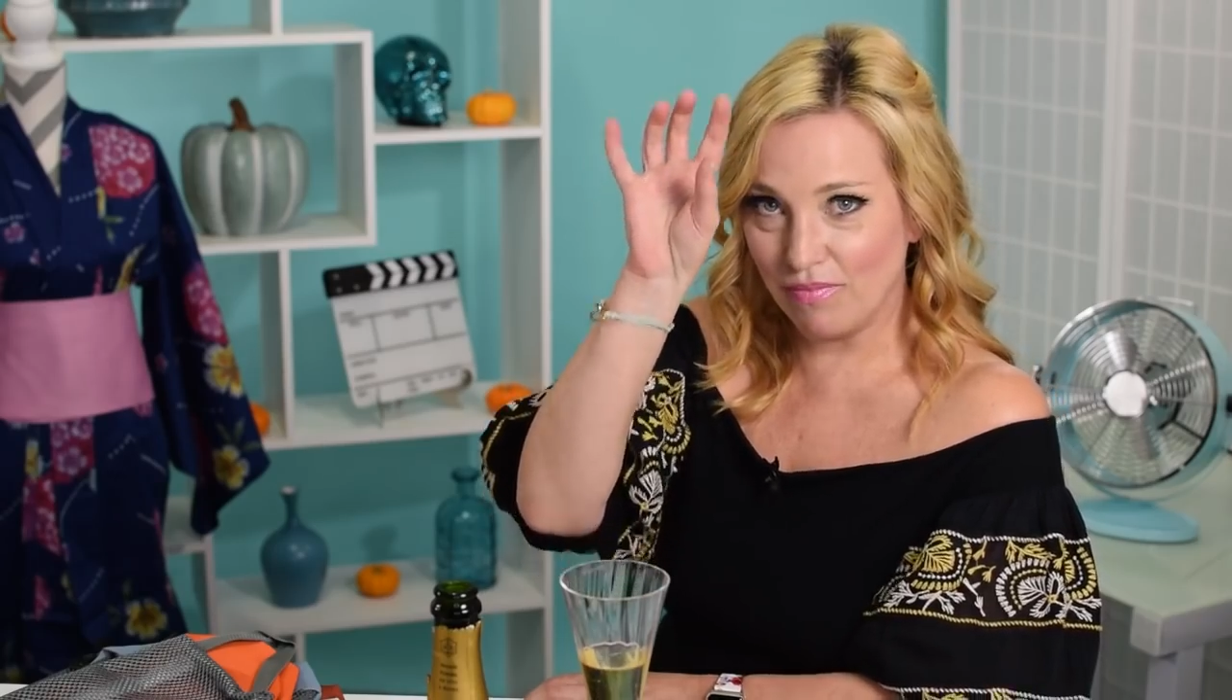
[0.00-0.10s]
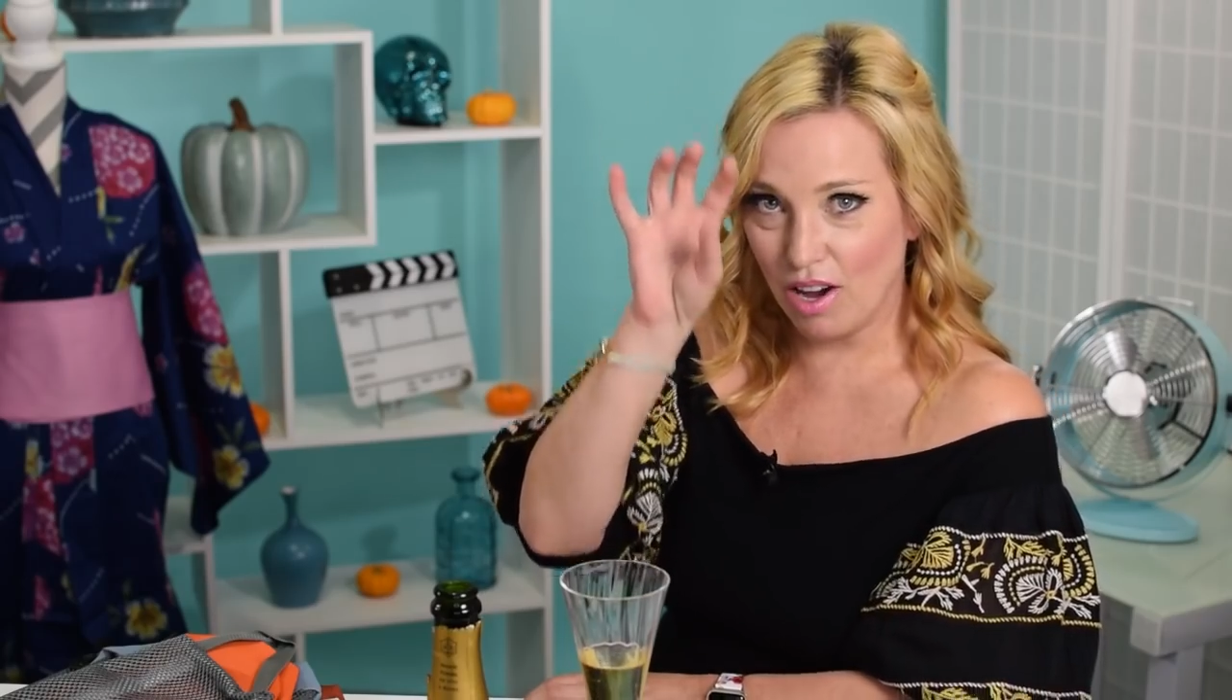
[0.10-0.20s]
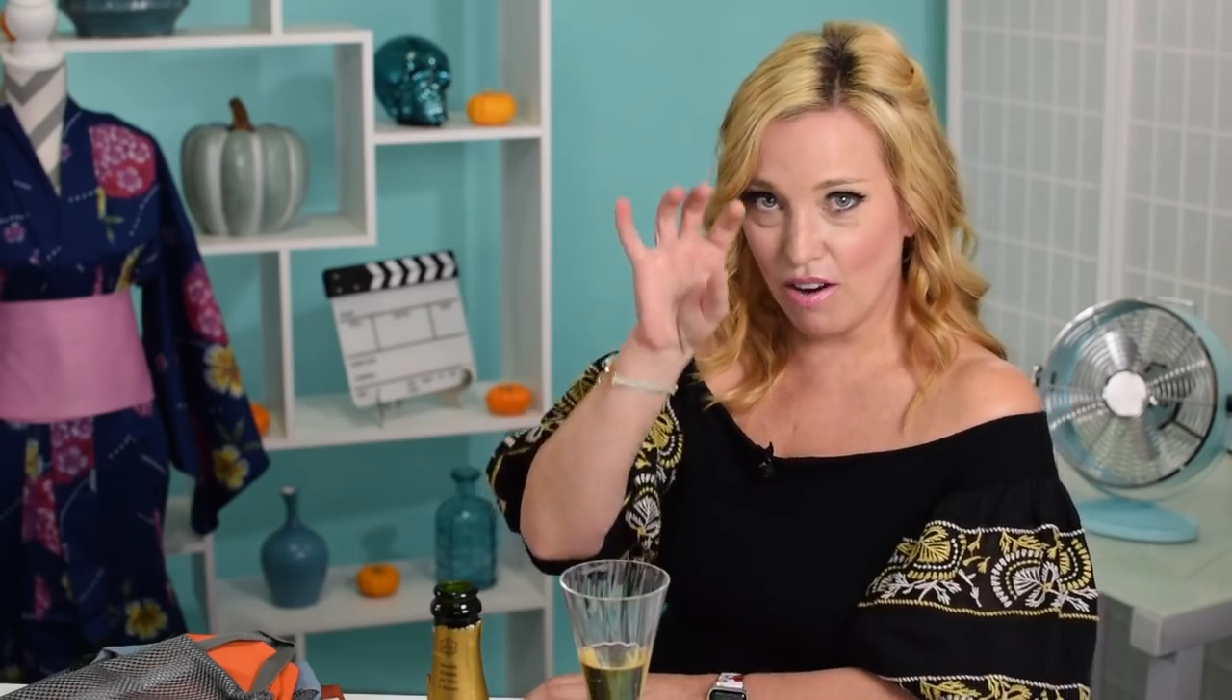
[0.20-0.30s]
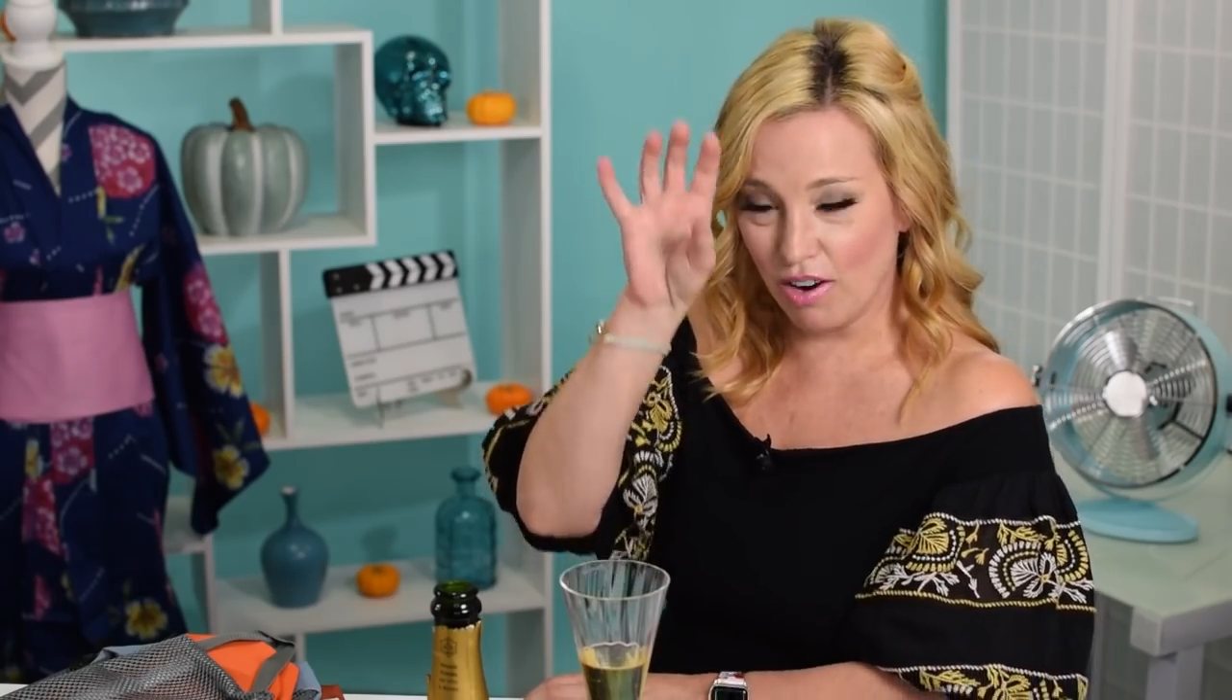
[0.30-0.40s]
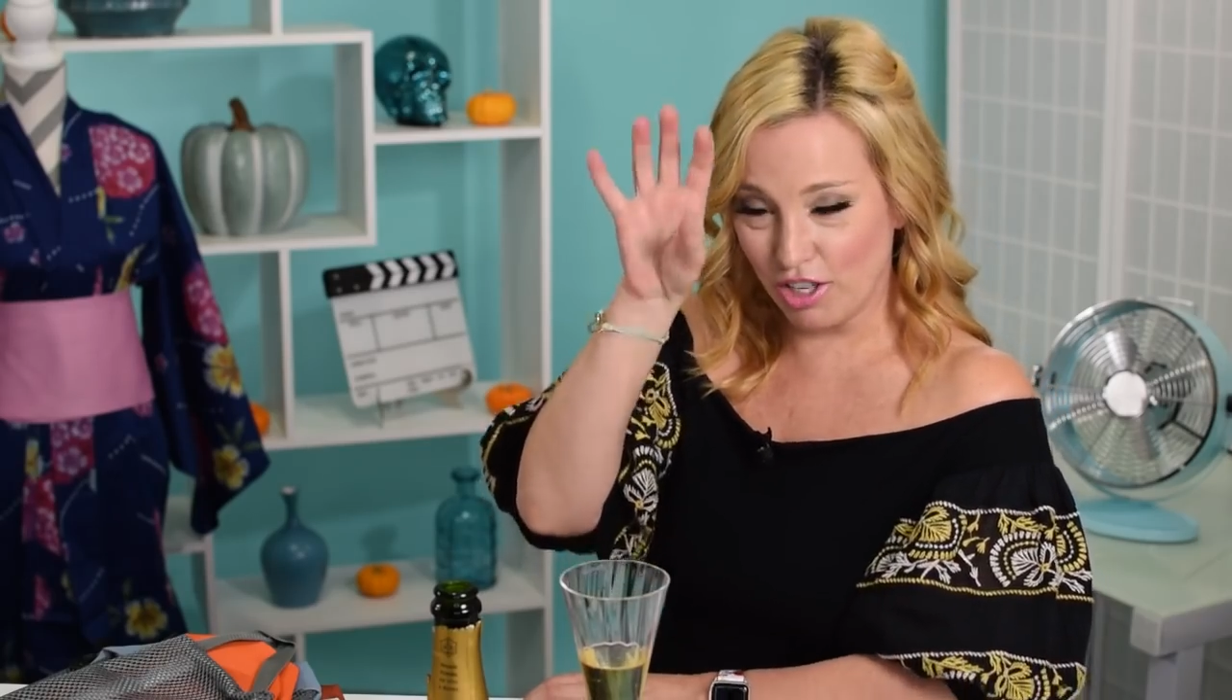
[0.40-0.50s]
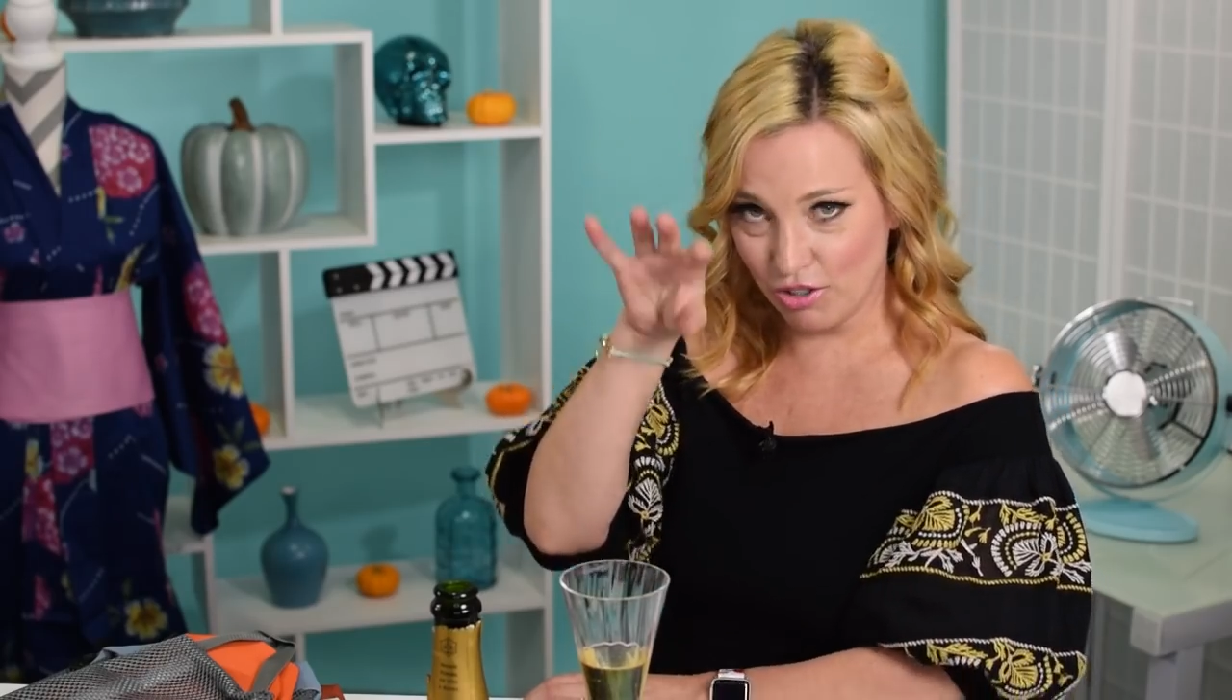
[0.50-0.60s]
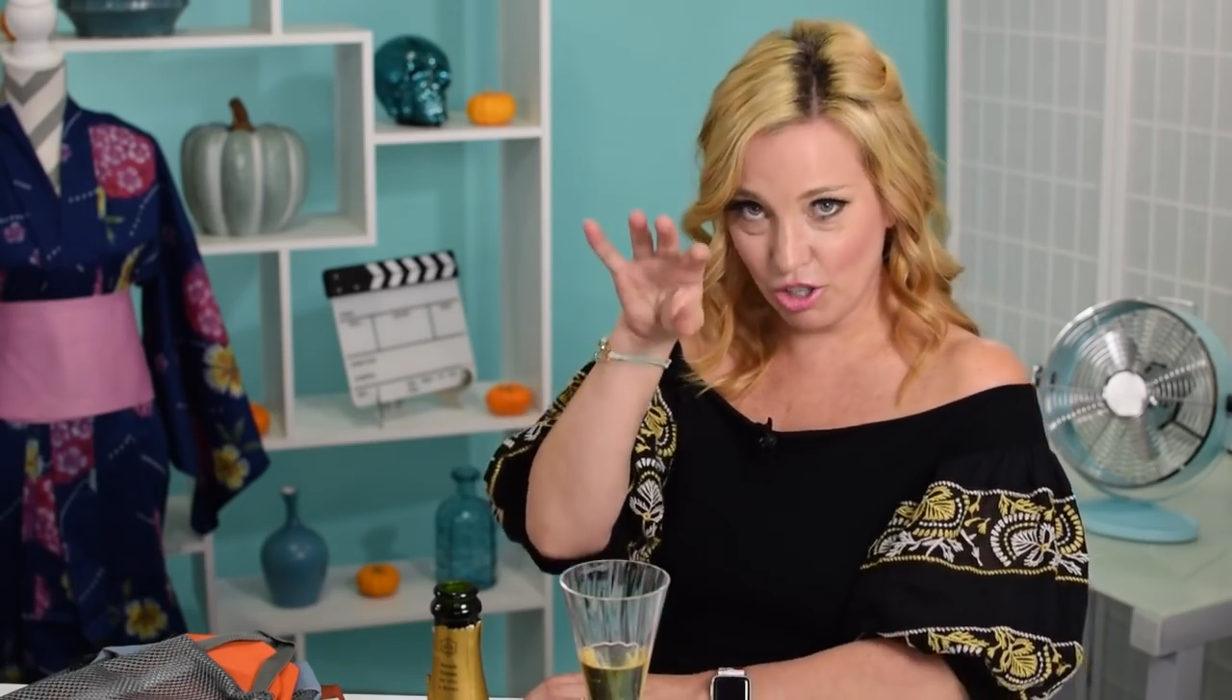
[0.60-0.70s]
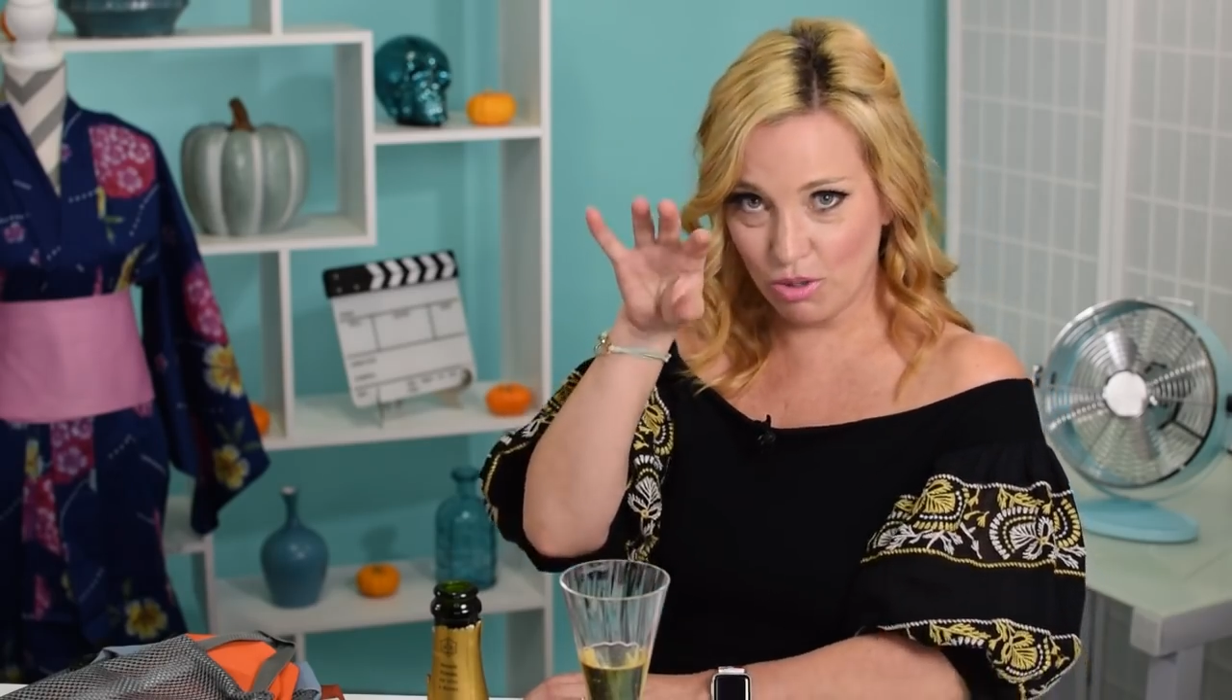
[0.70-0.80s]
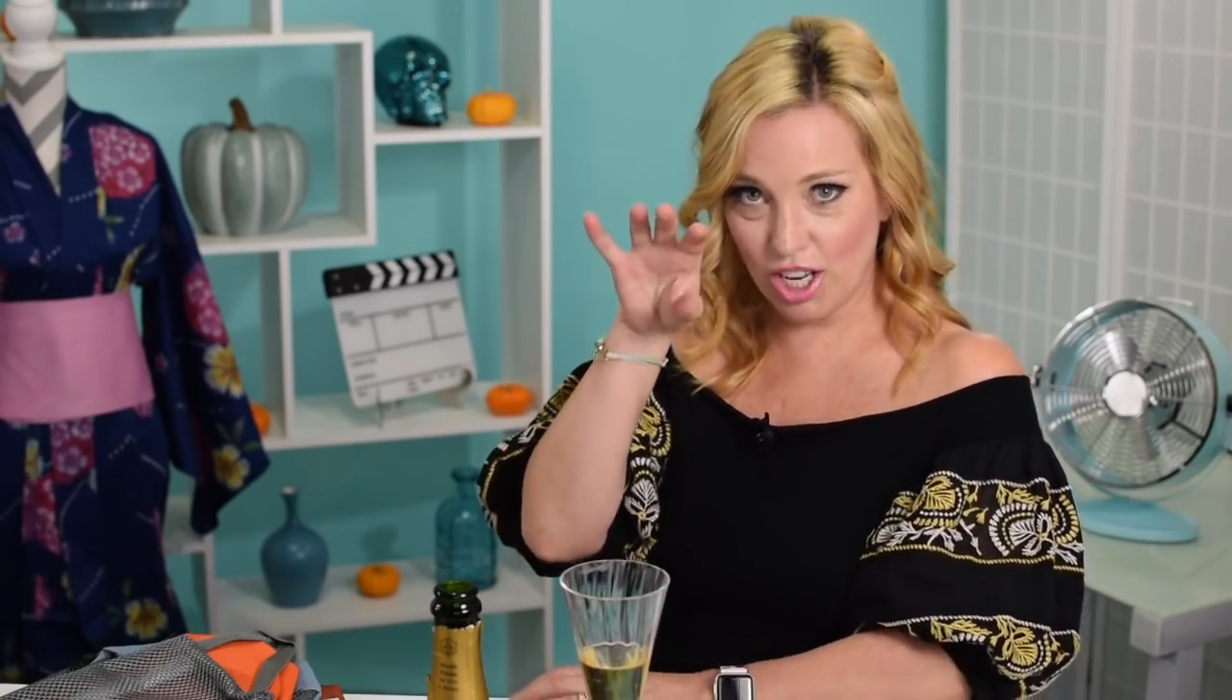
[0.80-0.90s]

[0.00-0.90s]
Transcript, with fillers: our YouTube